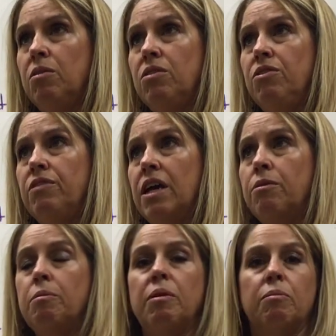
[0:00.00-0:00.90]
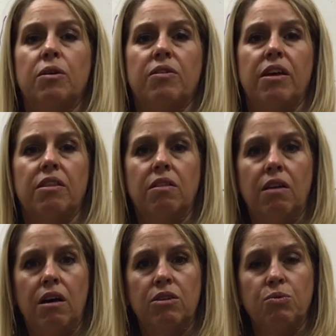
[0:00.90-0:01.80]
you've got to remember that the
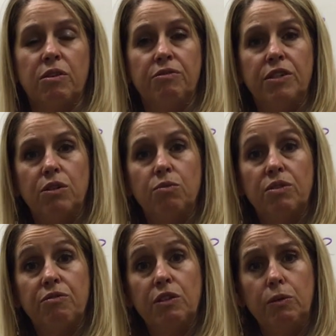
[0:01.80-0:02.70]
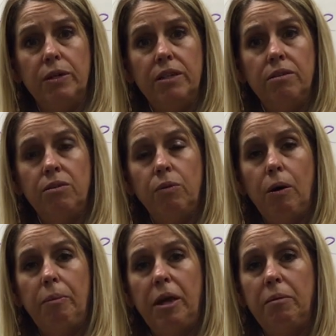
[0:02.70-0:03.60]
lungs were filled with fluid while
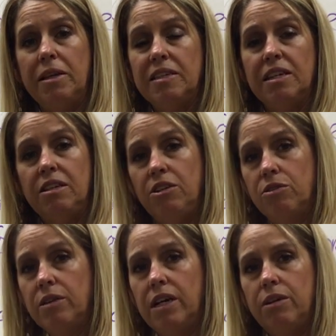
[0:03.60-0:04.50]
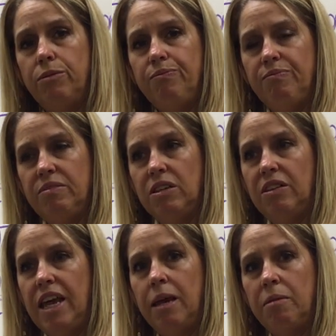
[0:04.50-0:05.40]
baby's in utero. So
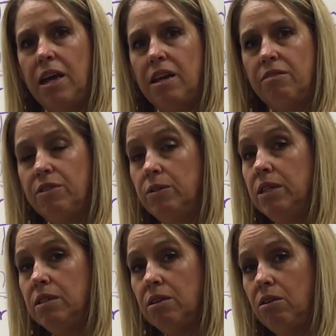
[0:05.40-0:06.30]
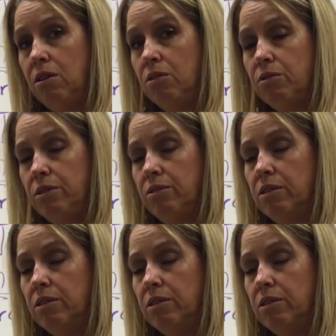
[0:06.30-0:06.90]
the amniotic fluid is all through